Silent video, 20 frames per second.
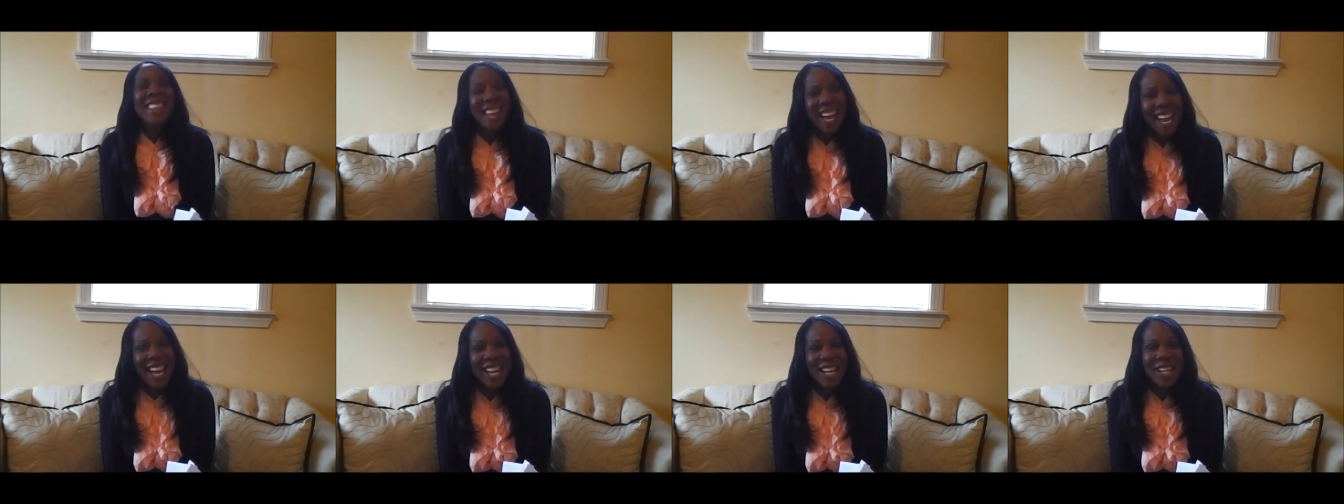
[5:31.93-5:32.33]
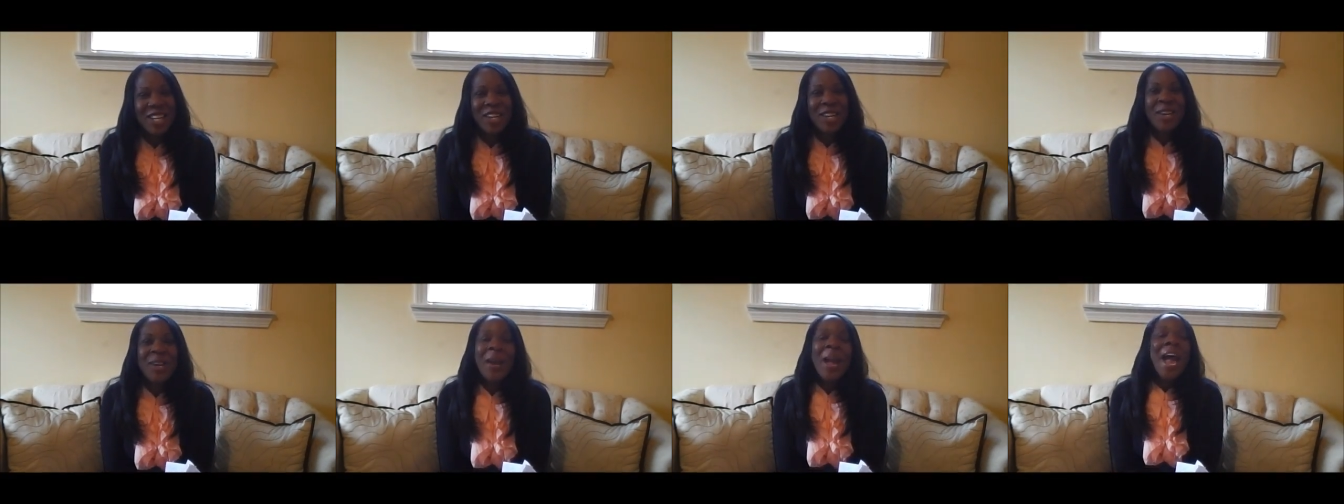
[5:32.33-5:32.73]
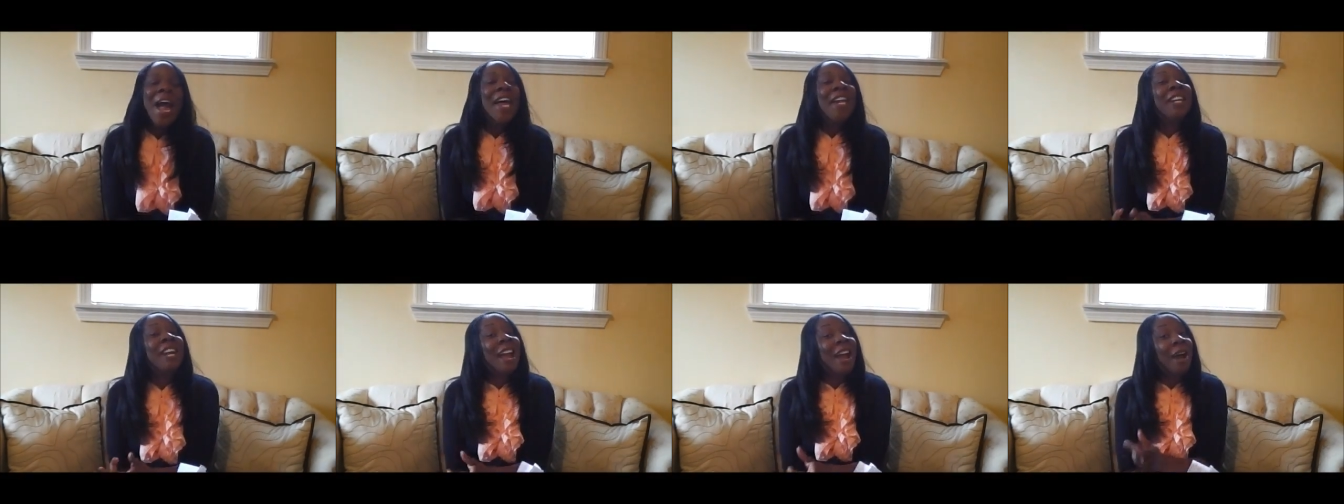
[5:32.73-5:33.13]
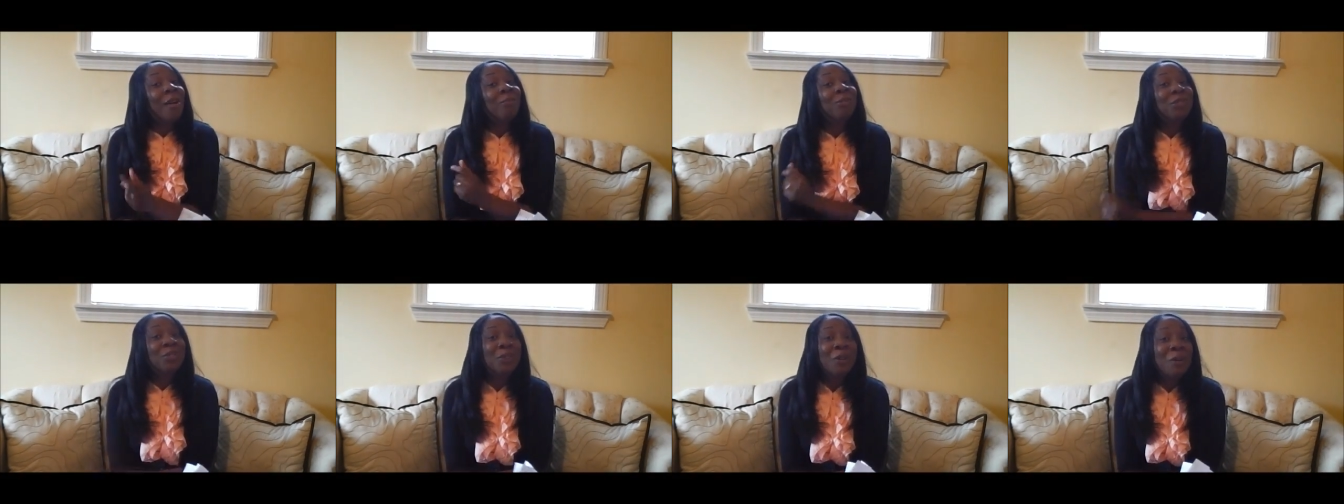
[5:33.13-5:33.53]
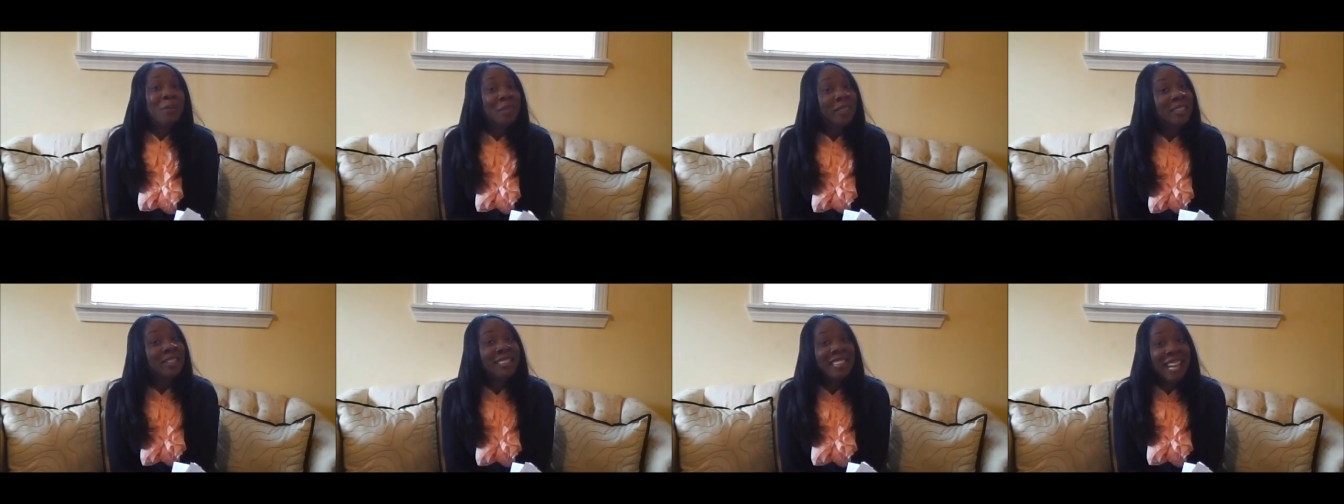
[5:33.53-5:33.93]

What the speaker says: Thank you. Now I'm sure Ms.